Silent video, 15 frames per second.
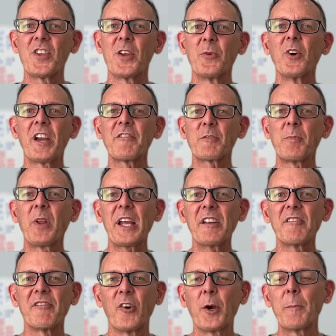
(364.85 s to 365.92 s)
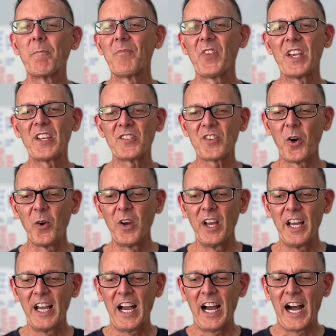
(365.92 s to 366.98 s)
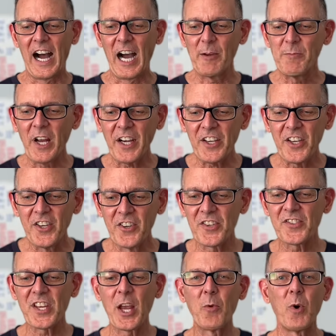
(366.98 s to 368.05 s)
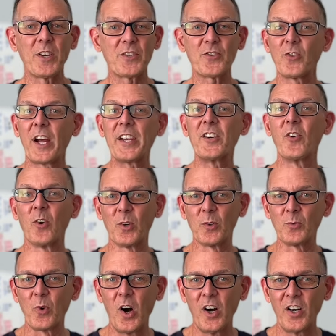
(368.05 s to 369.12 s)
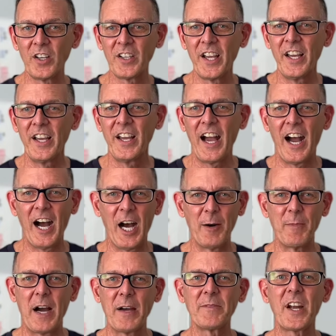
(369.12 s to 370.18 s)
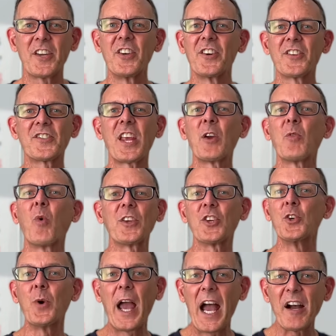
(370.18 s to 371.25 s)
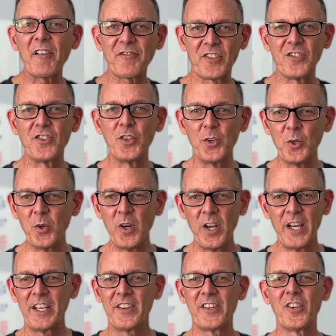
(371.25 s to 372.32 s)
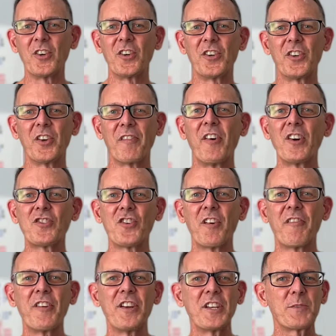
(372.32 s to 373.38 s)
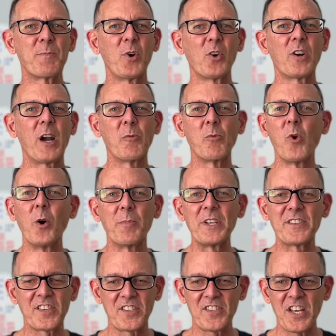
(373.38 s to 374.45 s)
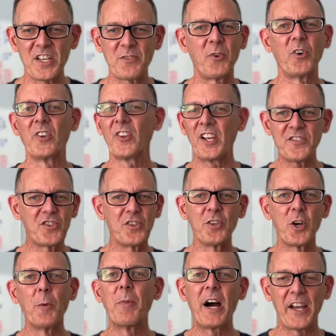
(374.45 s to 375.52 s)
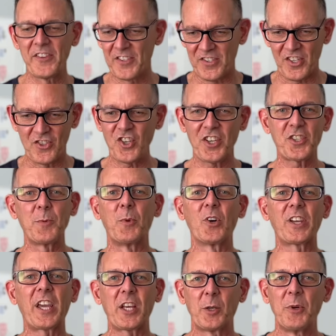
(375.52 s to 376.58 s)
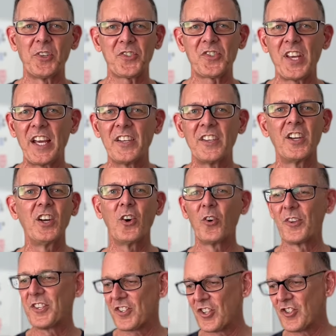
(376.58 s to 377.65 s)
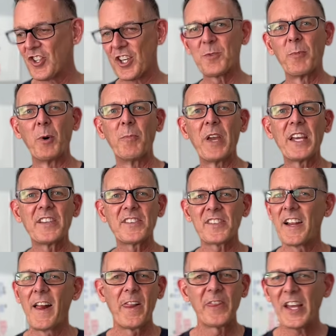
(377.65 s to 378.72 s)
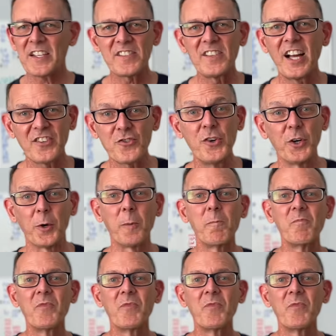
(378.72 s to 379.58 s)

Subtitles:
They really have to plan for. So I'm not here to say what's right or wrong. I'm not here to say what you have to do. Your functional fitness program won't be successful unless you go buy this adjustable kettlebell set or this adjustable mace. That's not true.